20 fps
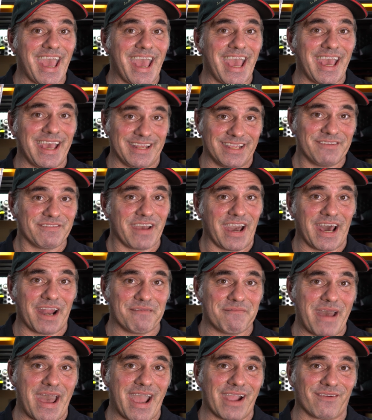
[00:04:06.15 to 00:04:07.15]
and you've got a
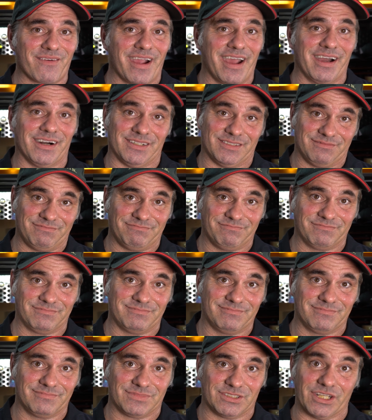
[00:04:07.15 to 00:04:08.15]
mag rail.
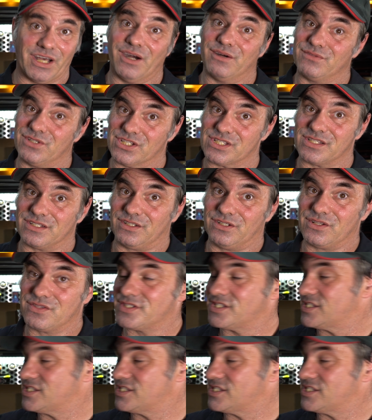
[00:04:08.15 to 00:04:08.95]
So just a little